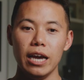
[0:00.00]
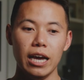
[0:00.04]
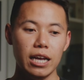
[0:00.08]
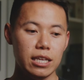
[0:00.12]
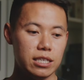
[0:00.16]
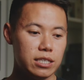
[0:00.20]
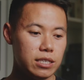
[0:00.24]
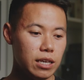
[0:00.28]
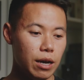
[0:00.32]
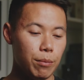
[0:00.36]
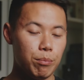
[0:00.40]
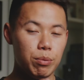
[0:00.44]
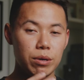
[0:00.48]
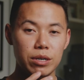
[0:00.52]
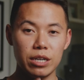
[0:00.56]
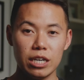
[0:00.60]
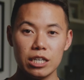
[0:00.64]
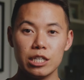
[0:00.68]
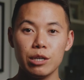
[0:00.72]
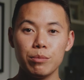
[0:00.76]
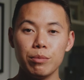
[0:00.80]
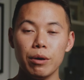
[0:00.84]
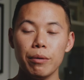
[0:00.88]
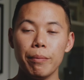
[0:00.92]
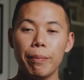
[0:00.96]
It's a
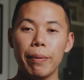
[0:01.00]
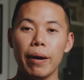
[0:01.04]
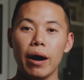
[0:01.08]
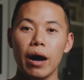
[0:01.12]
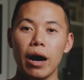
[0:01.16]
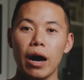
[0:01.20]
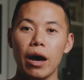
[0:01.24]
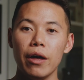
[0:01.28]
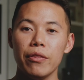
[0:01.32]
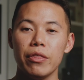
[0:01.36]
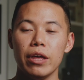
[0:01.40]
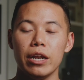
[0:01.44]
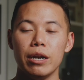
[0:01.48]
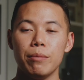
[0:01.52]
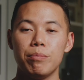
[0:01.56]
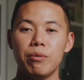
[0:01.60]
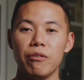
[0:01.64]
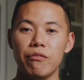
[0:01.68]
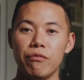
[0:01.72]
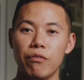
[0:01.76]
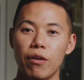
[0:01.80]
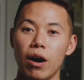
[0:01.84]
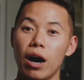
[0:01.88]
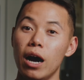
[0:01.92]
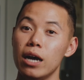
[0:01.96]
predictable path and it
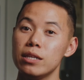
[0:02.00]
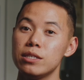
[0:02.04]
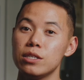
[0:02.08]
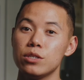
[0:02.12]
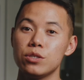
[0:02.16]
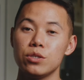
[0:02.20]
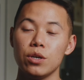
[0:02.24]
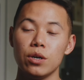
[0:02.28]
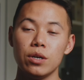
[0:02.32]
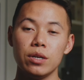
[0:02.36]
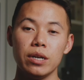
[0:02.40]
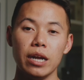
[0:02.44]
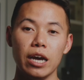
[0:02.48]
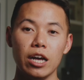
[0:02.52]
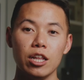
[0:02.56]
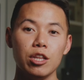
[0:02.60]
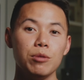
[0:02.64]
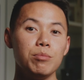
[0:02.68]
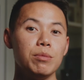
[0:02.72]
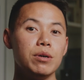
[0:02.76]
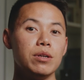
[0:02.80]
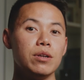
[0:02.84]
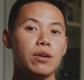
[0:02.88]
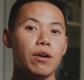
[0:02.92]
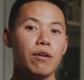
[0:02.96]
provides a certain
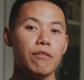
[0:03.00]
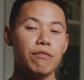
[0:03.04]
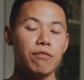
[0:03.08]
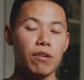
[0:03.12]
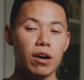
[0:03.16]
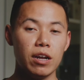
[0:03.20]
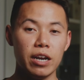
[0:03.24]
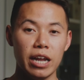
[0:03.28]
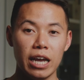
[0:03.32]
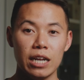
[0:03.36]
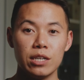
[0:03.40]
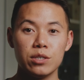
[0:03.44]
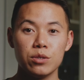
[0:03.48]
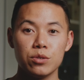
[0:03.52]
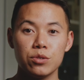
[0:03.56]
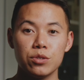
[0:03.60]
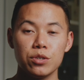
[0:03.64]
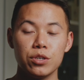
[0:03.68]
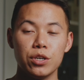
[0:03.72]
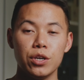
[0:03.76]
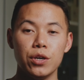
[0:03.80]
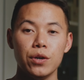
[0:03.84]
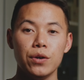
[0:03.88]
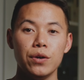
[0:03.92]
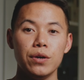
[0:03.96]
element of financial
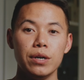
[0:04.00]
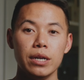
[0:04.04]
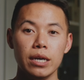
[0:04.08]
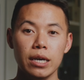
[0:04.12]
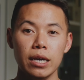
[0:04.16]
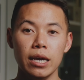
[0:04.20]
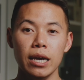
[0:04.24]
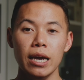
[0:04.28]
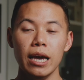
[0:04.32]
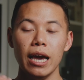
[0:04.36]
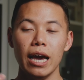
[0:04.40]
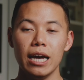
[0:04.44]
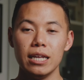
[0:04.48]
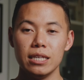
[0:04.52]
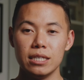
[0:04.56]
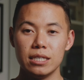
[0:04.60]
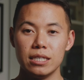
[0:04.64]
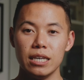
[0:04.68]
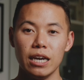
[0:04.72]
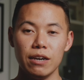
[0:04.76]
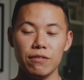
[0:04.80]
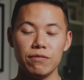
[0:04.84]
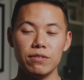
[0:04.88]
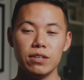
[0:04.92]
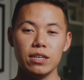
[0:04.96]
security and
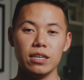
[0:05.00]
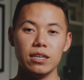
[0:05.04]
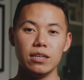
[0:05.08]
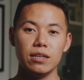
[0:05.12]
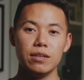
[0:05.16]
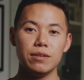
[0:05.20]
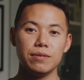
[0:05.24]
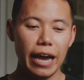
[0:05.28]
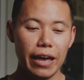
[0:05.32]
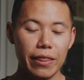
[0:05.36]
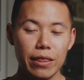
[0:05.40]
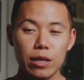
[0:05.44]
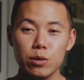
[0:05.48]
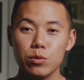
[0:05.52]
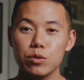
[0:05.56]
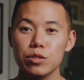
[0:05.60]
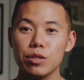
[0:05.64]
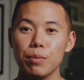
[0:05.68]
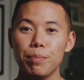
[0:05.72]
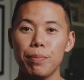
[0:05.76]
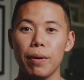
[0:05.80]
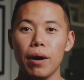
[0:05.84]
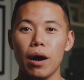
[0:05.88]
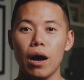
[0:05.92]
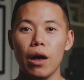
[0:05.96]
safety. And this was the
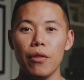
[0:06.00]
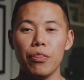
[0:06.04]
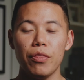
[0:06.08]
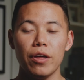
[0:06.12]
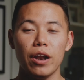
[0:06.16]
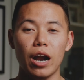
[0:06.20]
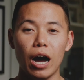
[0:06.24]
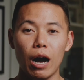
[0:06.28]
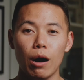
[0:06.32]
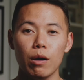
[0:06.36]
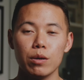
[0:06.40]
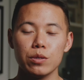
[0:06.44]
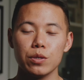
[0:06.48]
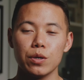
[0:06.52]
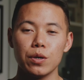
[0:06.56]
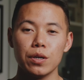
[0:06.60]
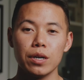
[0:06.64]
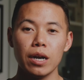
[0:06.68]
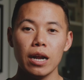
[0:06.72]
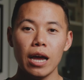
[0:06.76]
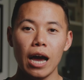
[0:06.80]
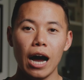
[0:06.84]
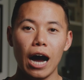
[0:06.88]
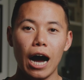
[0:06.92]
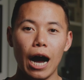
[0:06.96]
path that I was on
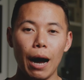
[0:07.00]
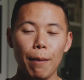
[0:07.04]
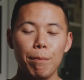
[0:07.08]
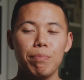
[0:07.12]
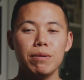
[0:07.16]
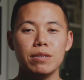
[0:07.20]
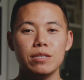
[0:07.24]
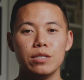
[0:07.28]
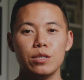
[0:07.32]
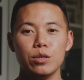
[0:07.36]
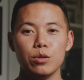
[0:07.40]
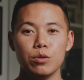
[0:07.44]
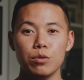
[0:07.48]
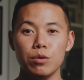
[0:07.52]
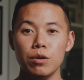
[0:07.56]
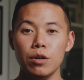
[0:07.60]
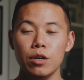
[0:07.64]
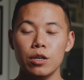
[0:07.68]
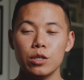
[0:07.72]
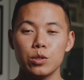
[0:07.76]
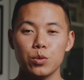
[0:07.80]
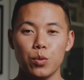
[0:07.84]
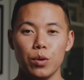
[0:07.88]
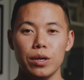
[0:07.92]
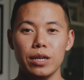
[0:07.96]
up until
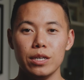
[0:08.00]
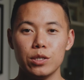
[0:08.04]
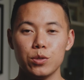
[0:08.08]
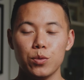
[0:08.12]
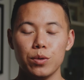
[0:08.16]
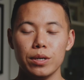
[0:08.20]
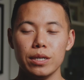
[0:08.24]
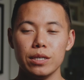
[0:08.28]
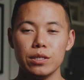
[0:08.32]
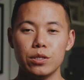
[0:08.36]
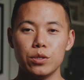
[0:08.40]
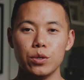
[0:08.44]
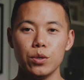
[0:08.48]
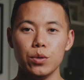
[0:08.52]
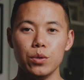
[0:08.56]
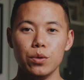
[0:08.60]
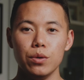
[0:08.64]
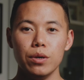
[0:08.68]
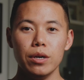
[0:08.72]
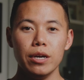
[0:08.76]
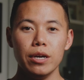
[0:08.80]
2022.